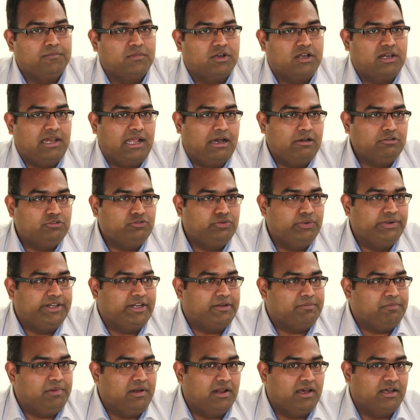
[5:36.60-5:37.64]
Cloud
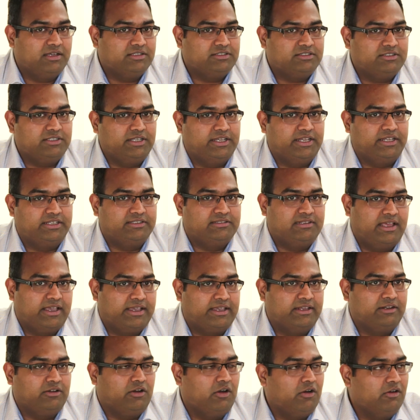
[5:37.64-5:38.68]
28 Plus is
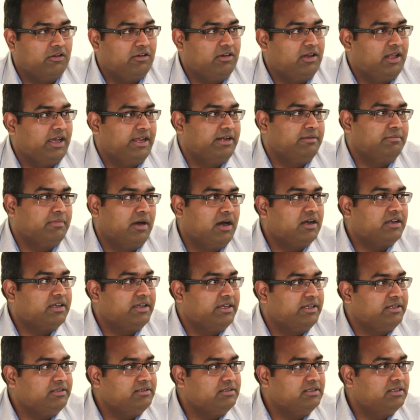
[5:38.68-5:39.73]
like an online
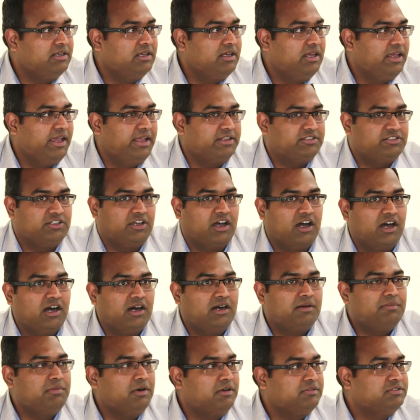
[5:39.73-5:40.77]
market. It's a
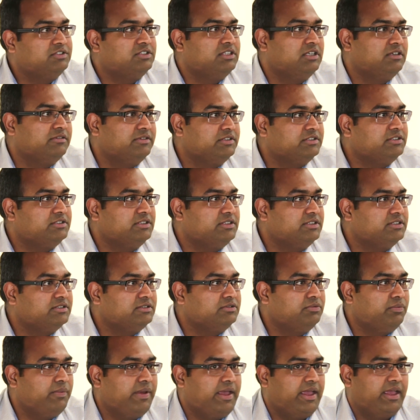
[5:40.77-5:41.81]
hub of
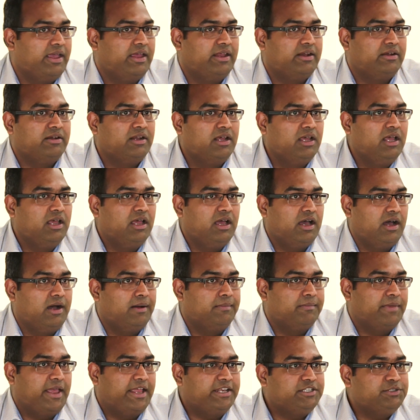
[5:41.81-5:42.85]
services where
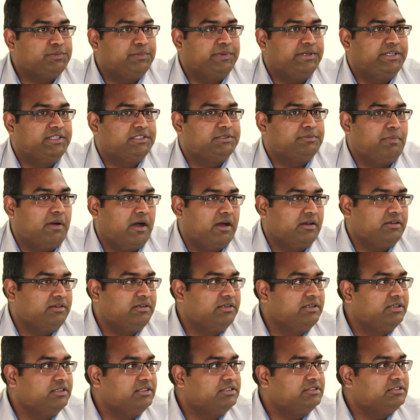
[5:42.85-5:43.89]
HPE's
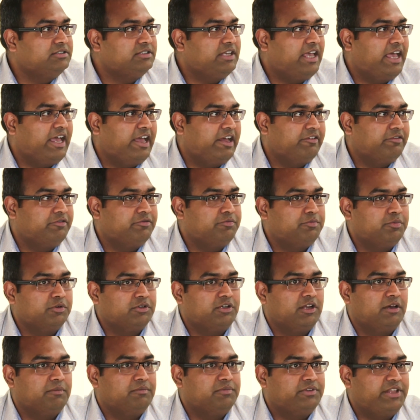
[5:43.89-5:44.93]
partners have
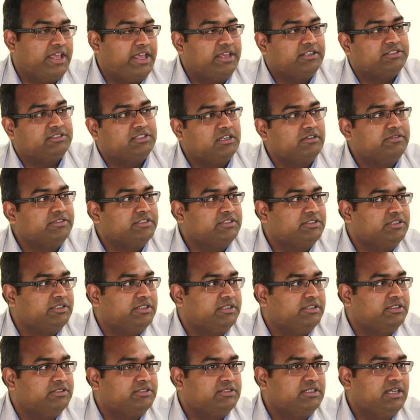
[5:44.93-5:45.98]
put up their
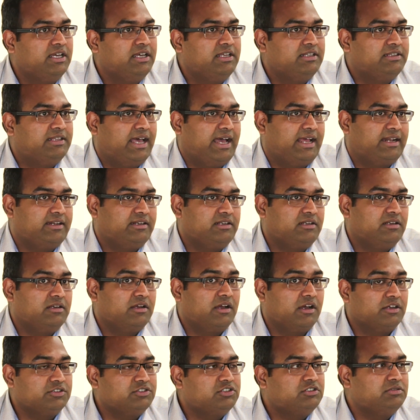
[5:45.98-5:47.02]
services that
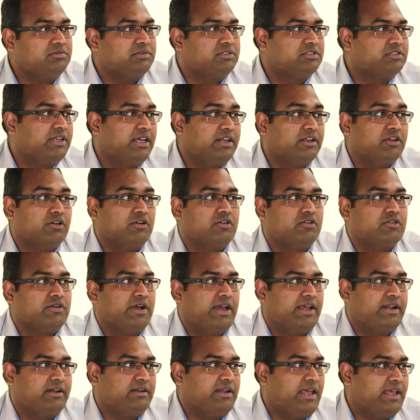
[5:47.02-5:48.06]
customers can go
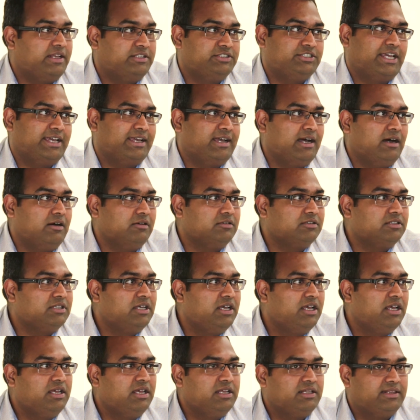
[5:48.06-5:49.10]
and check out.
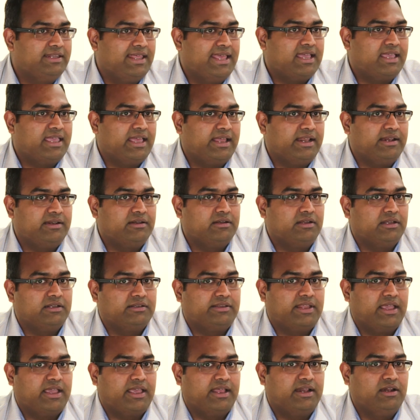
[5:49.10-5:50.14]
They can
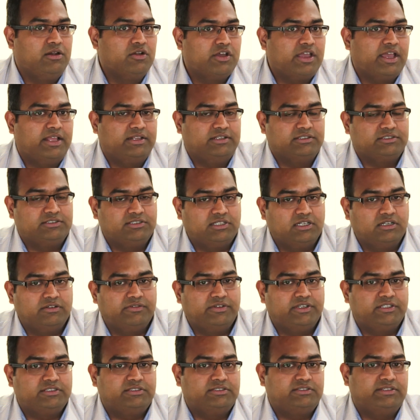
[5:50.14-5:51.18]
look at the
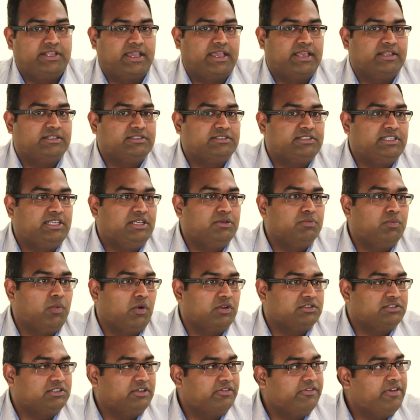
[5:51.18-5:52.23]
service, they can see
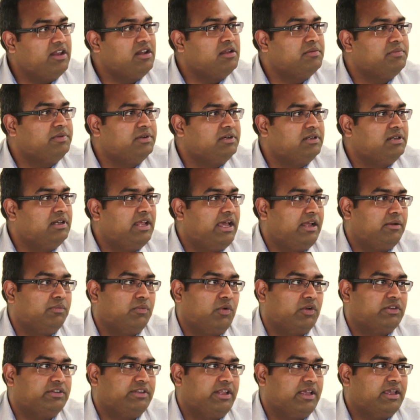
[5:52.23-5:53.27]
what's available and
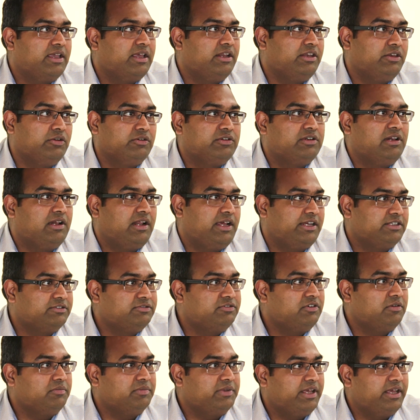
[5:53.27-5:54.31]
what they can utilize
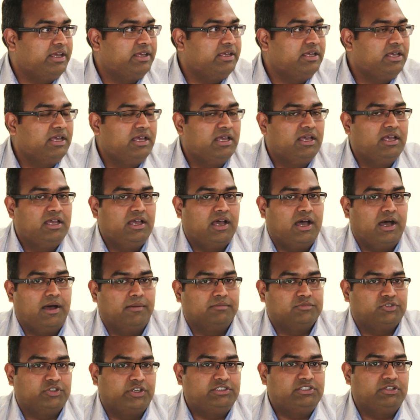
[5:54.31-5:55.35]
from there.
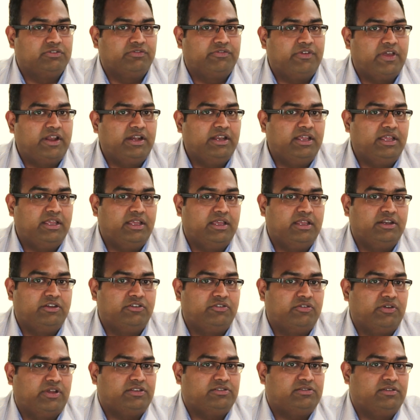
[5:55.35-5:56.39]
So it's a very
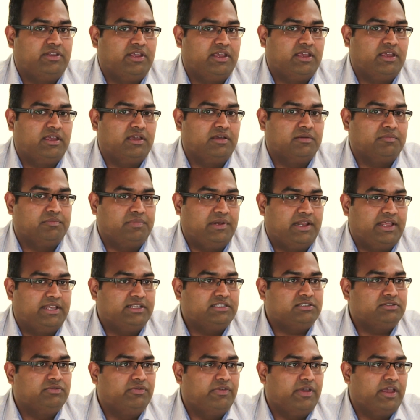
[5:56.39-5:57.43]
interesting
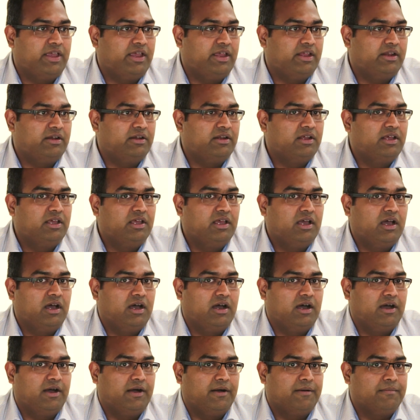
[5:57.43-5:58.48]
place where
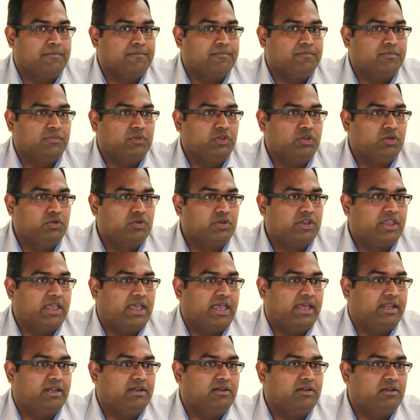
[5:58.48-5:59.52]
you
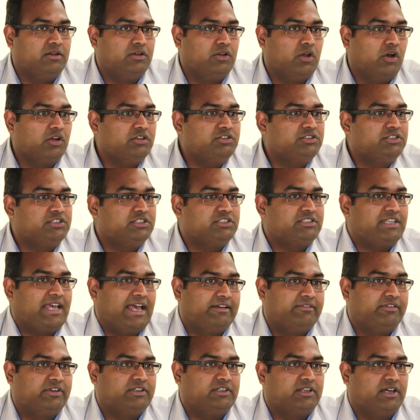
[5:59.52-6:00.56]
can not just
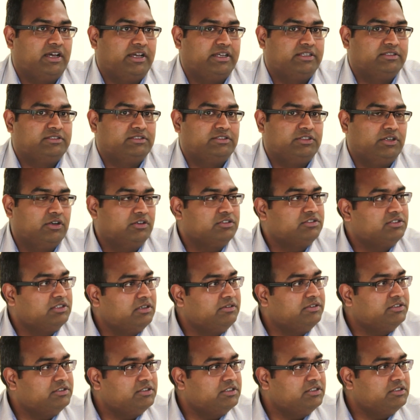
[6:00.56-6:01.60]
advertise your
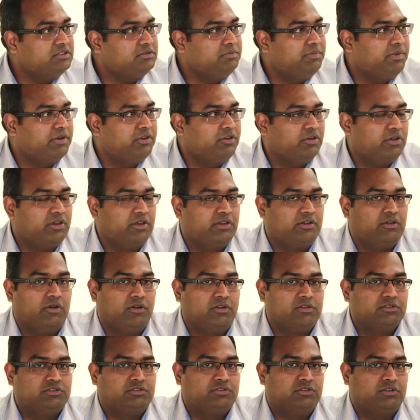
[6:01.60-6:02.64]
services, but you can
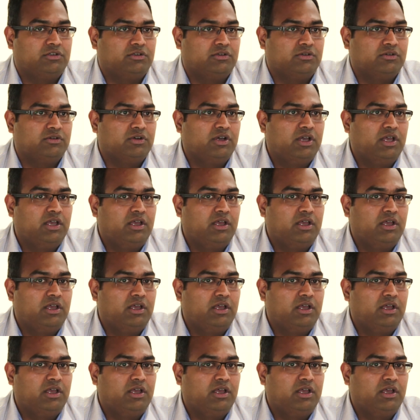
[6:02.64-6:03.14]
also